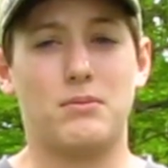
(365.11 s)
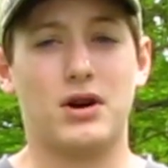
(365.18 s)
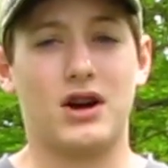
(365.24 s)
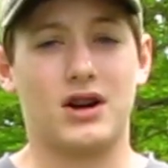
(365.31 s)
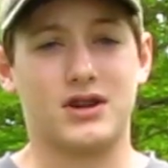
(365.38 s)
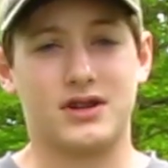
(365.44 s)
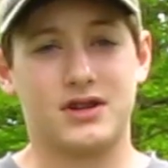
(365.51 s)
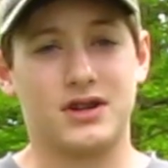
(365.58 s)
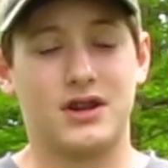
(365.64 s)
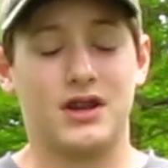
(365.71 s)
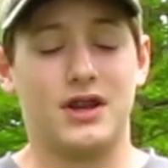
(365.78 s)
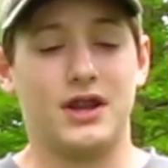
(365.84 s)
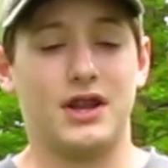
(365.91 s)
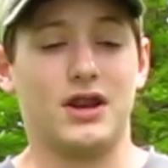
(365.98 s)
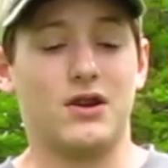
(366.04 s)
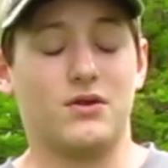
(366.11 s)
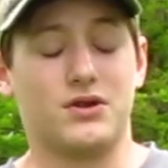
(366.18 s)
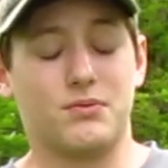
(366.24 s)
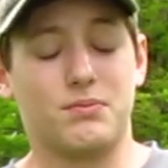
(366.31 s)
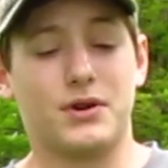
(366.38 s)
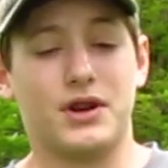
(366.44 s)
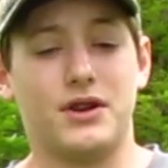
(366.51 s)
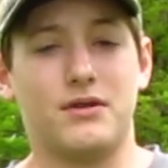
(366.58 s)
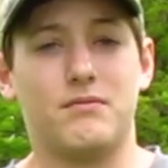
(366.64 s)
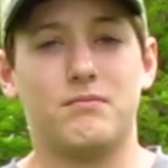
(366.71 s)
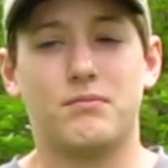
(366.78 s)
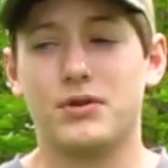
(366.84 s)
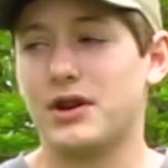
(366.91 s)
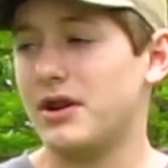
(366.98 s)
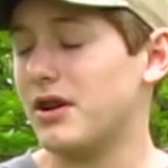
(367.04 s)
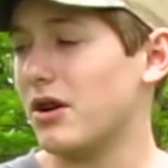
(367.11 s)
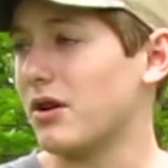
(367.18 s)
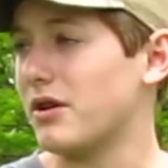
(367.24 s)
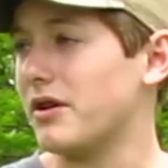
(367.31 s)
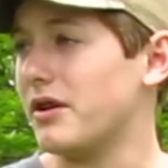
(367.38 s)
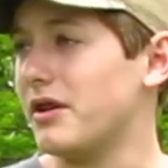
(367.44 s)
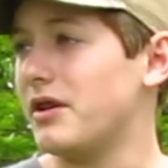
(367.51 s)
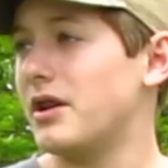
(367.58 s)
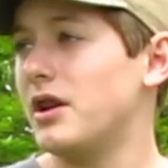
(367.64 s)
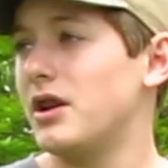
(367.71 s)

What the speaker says: bucks, it's pretty darn good.